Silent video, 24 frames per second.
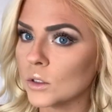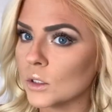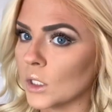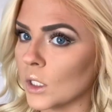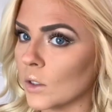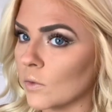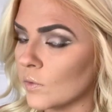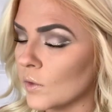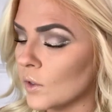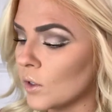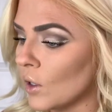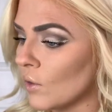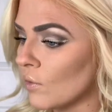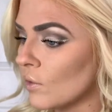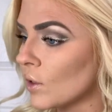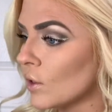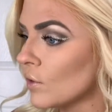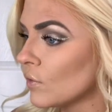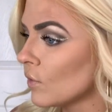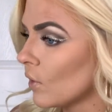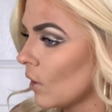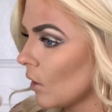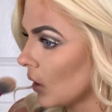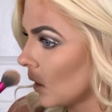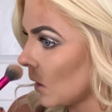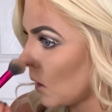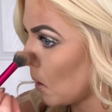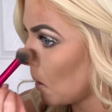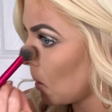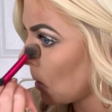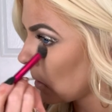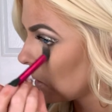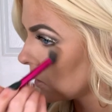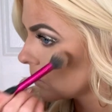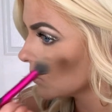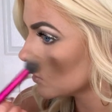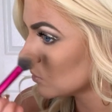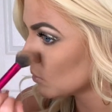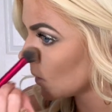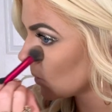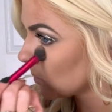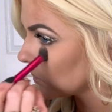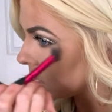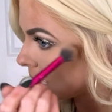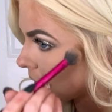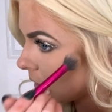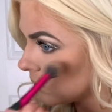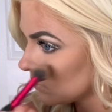If you have any fallout, swipe
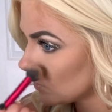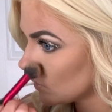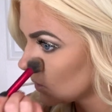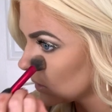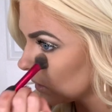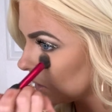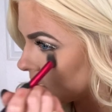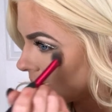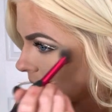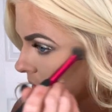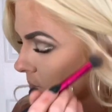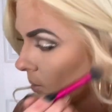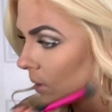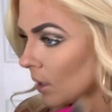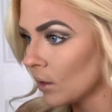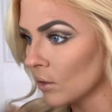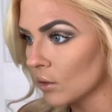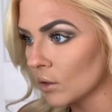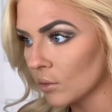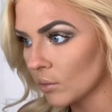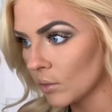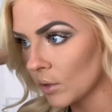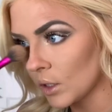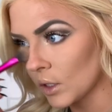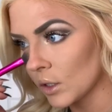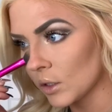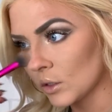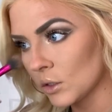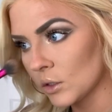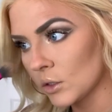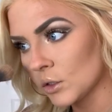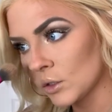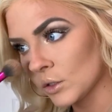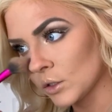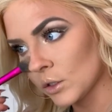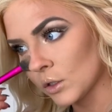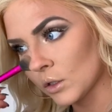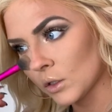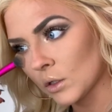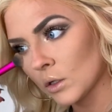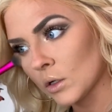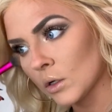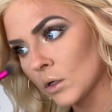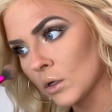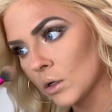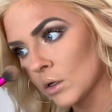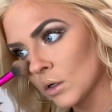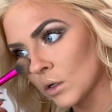it off with your powder brush.
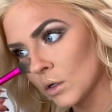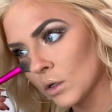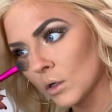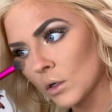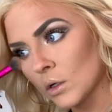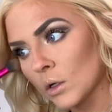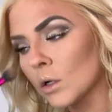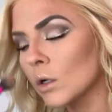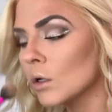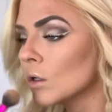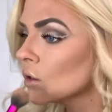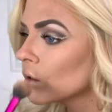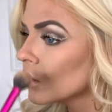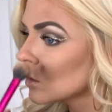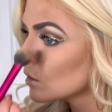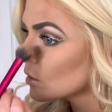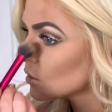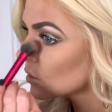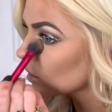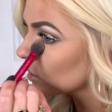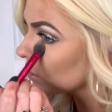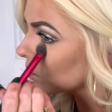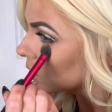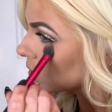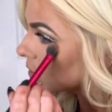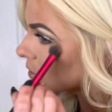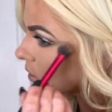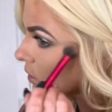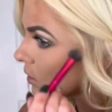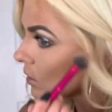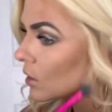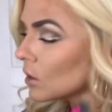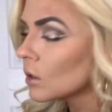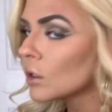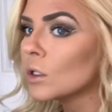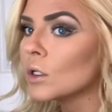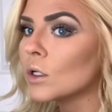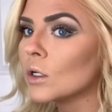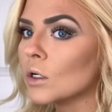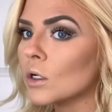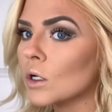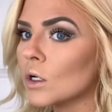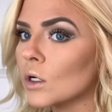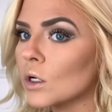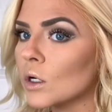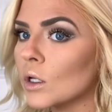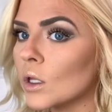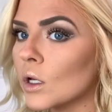Make sure that's all clean
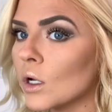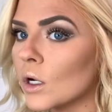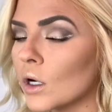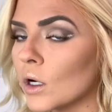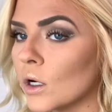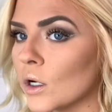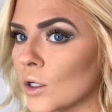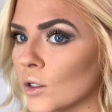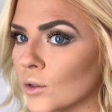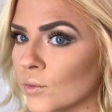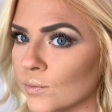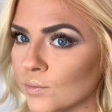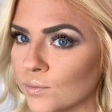under there.